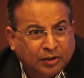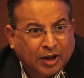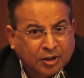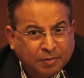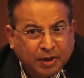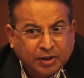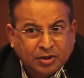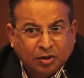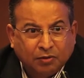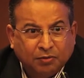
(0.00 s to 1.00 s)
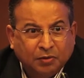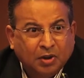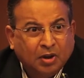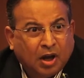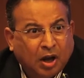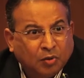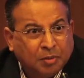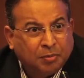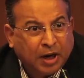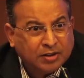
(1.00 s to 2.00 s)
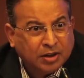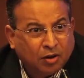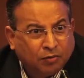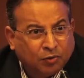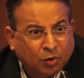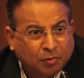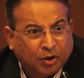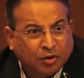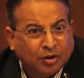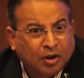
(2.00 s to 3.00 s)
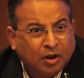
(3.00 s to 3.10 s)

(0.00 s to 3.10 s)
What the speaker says: transparency of how the pricing of coal, because